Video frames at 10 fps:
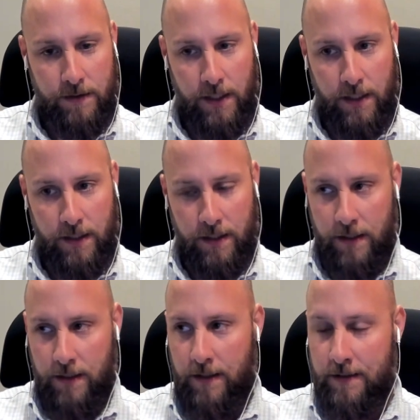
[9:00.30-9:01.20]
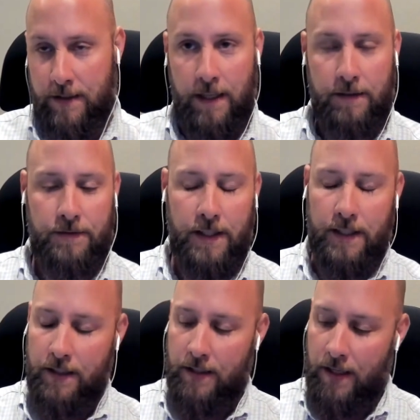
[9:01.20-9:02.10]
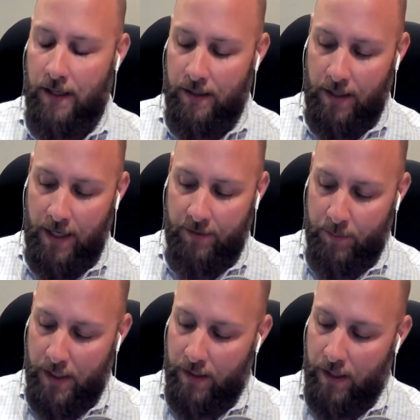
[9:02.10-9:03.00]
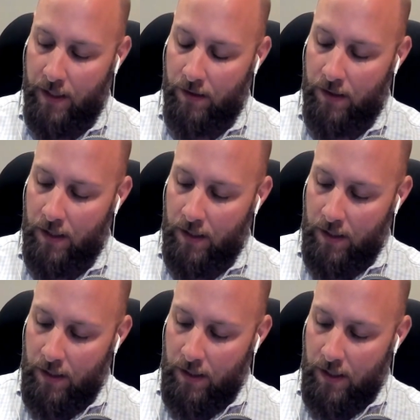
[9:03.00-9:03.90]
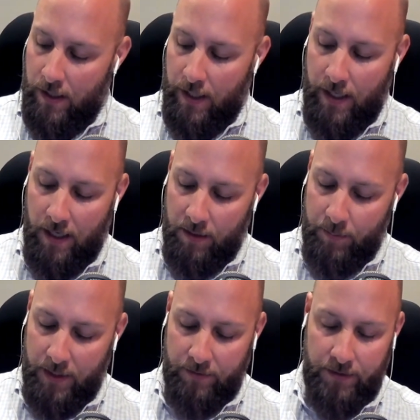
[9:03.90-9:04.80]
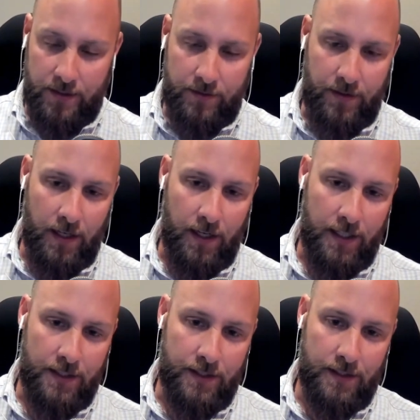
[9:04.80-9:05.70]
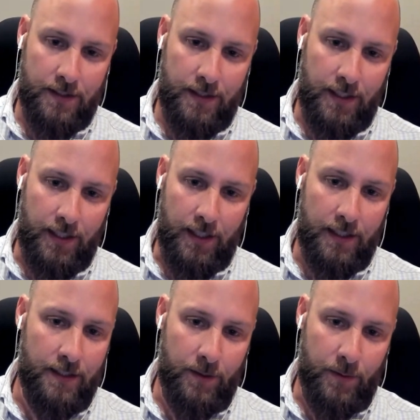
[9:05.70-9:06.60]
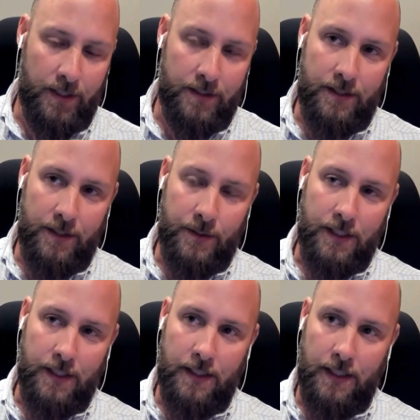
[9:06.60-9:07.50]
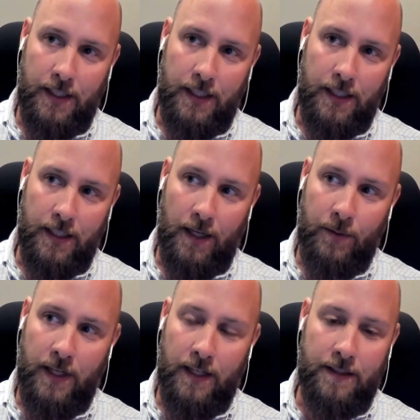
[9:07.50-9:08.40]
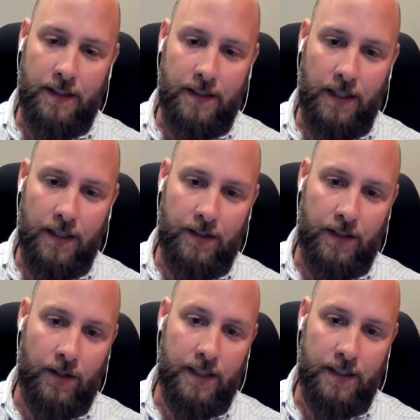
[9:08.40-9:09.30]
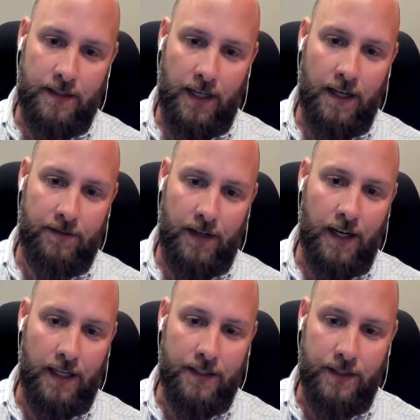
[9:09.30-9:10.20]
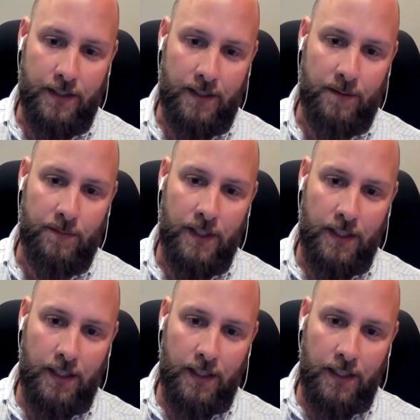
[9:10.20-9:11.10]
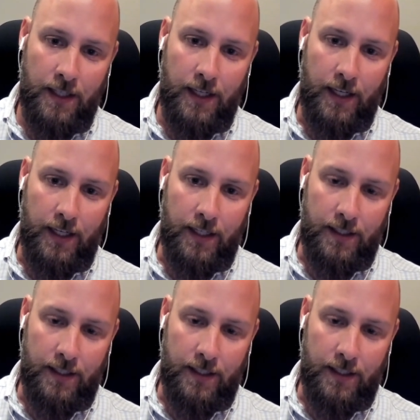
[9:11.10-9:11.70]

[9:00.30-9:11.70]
And it's kind of funny. I laugh about it now. A guy hired me to fix a fire hydrant, and I didn't know what I was doing. And I went out there and dug the entire fire hydrant up. And